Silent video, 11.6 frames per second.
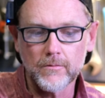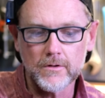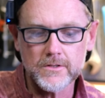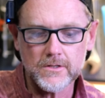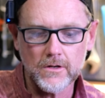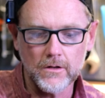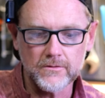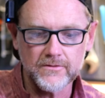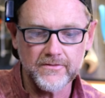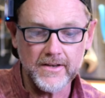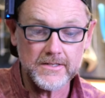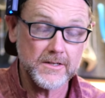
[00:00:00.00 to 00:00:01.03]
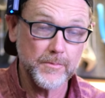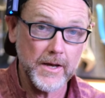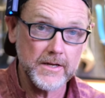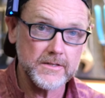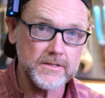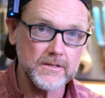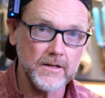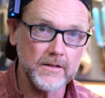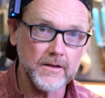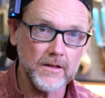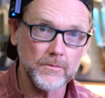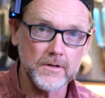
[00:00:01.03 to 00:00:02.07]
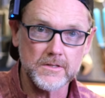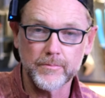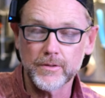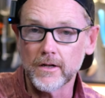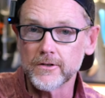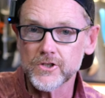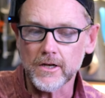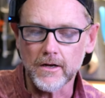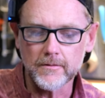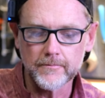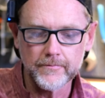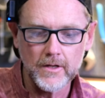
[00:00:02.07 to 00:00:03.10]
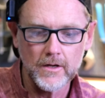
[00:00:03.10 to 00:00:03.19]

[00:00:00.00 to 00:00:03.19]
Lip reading: One's called fixed base and the other one is a plunge cut.